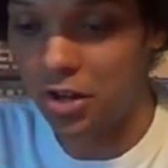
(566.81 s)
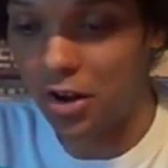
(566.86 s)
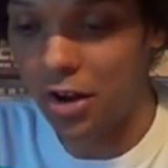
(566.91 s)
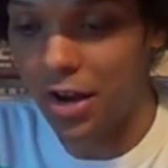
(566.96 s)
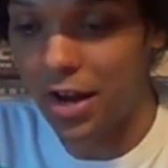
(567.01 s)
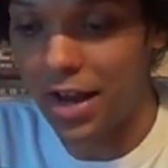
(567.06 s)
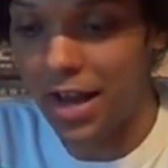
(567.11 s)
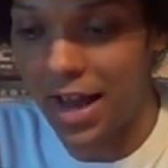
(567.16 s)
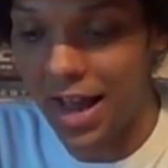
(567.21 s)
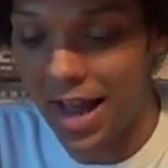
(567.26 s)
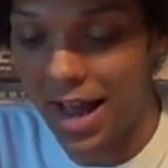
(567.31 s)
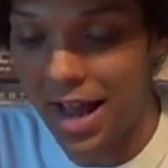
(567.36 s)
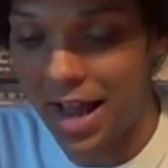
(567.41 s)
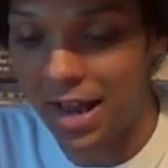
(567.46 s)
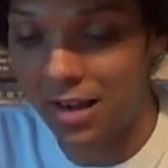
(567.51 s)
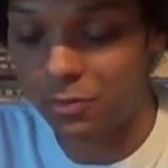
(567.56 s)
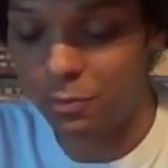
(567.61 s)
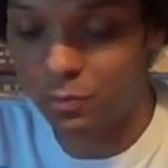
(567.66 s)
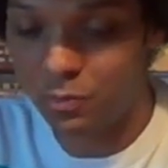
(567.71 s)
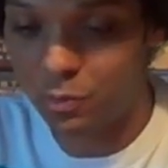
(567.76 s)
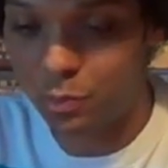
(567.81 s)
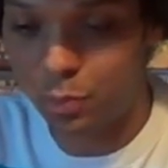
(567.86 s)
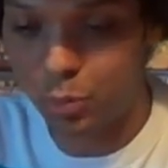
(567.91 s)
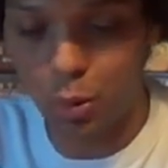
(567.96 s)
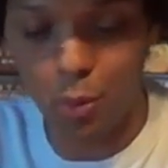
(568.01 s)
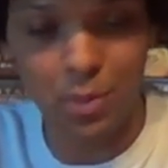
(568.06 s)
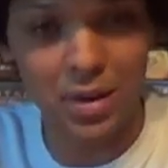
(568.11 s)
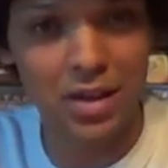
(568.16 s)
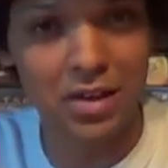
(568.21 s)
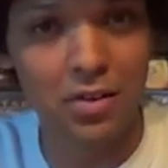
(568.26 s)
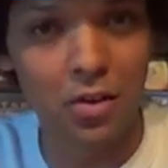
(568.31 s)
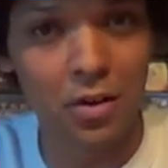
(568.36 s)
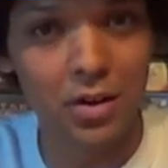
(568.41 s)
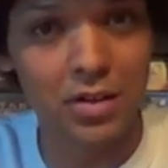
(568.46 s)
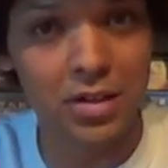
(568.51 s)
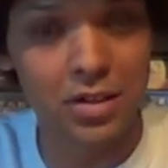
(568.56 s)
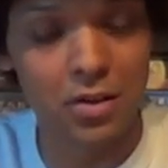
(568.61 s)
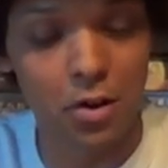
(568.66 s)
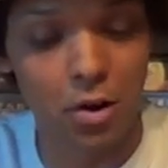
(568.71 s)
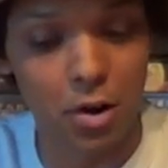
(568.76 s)
I had probably
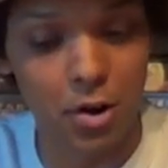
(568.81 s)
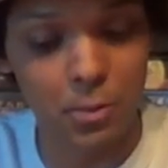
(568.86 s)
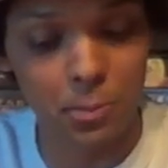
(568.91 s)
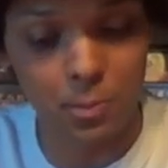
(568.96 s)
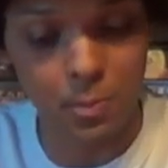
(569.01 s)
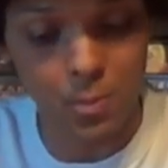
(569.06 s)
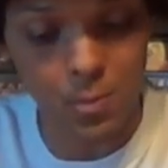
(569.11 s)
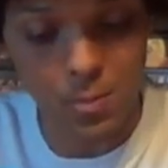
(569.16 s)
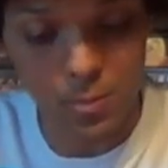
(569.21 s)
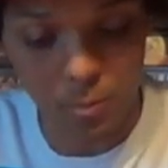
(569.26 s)
99,